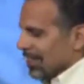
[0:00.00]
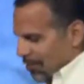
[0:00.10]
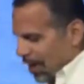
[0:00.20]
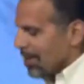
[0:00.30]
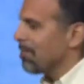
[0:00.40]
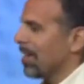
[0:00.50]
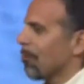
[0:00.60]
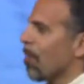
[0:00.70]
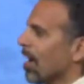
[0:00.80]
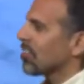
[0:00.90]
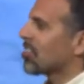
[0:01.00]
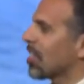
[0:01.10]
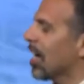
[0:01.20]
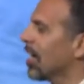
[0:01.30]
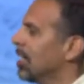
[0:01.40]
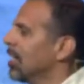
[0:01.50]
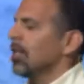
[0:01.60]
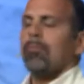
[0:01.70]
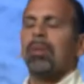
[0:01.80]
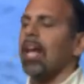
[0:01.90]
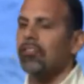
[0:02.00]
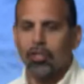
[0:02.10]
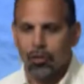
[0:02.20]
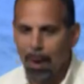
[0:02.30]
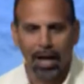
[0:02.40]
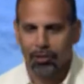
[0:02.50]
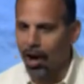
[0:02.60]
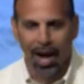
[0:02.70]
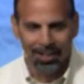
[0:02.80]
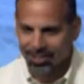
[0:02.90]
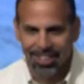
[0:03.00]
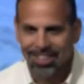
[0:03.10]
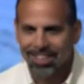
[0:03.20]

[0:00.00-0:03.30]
Wait a minute. Where's the, "Bless you, my child"?